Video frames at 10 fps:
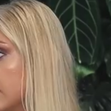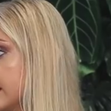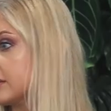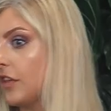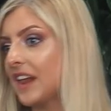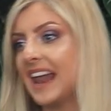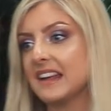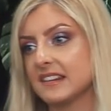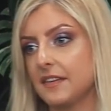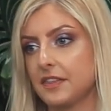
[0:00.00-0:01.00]
It's not the
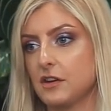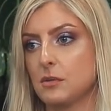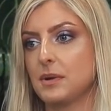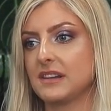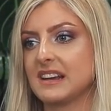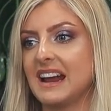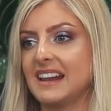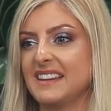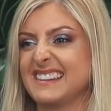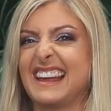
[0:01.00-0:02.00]
last Anthurium, but it's kind of
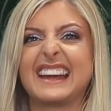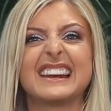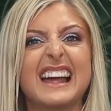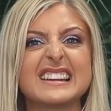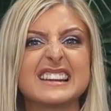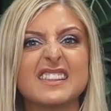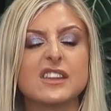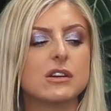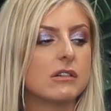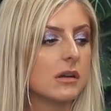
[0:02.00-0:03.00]
like the second last
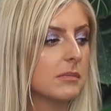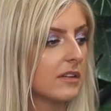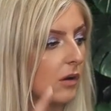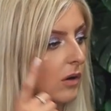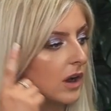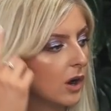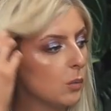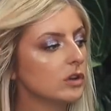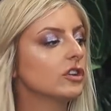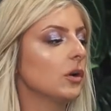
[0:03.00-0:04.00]
Anthurium, so
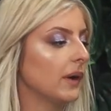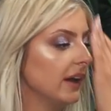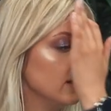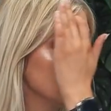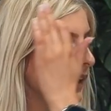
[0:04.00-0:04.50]
we'll do it.